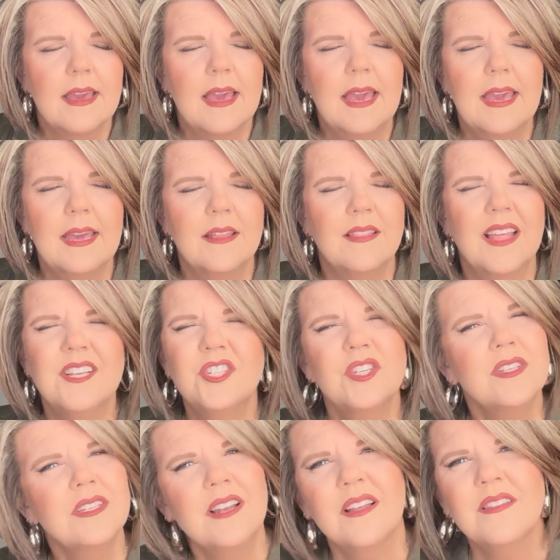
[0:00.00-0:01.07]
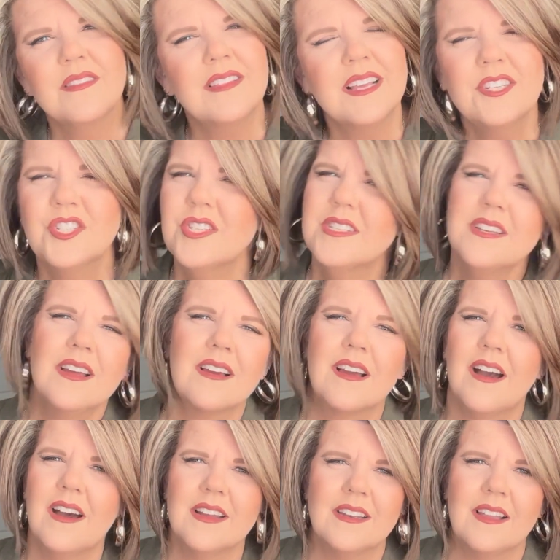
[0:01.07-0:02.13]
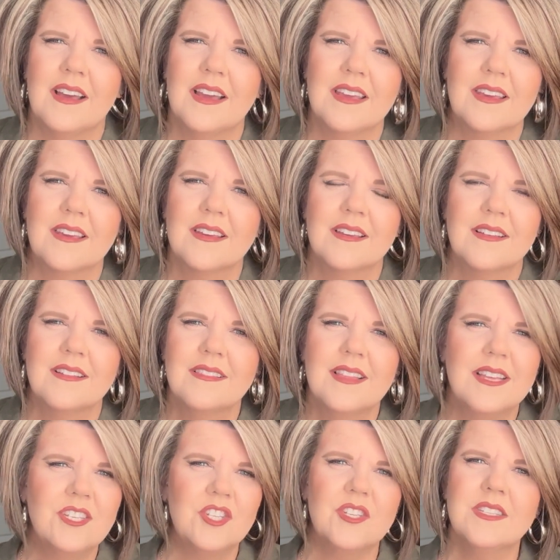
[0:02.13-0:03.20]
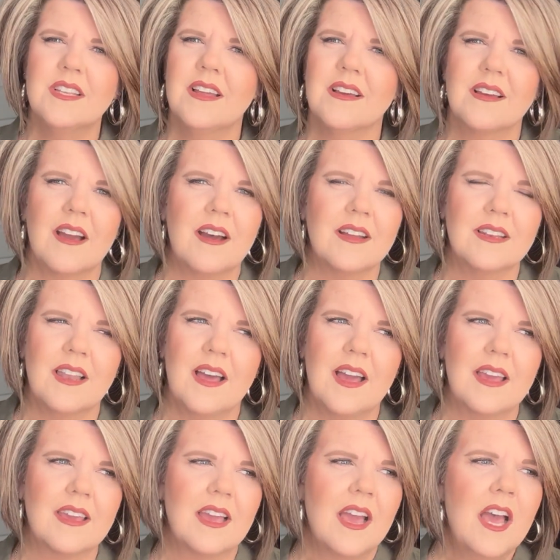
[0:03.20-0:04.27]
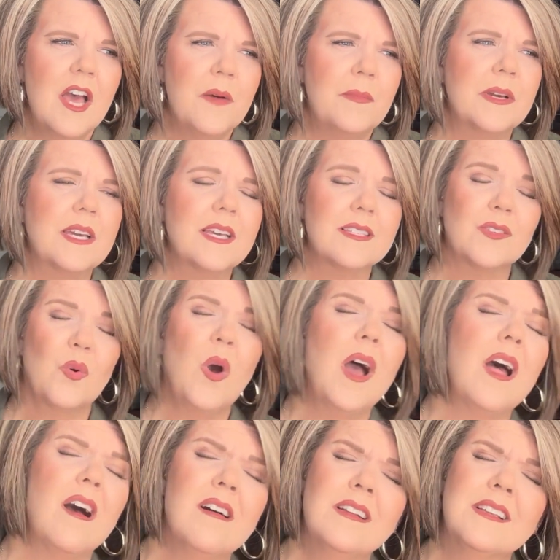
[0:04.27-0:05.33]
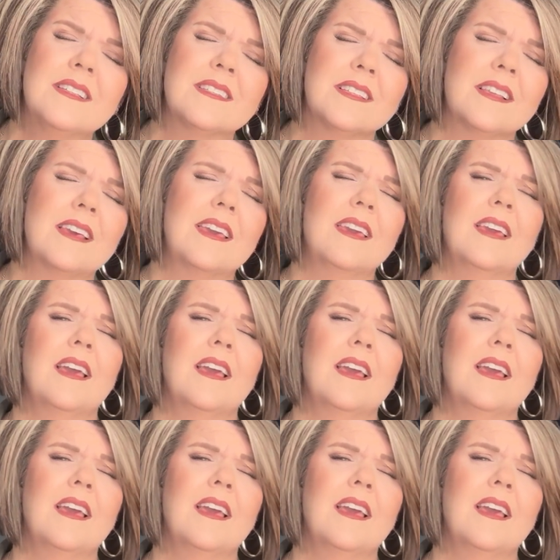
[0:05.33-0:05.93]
And that's just not that's just not godlike. That's just not godlike because quite honestly,